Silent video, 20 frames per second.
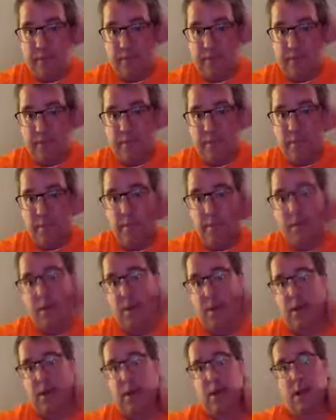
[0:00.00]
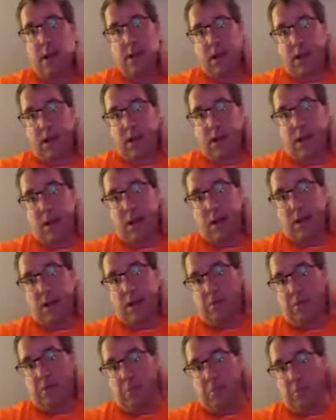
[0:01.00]

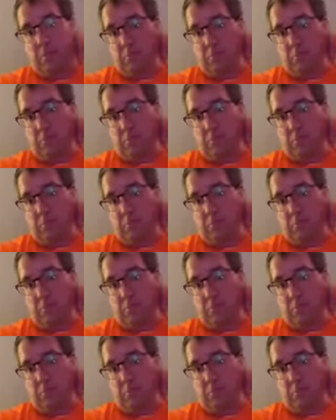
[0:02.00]
(no one is talking)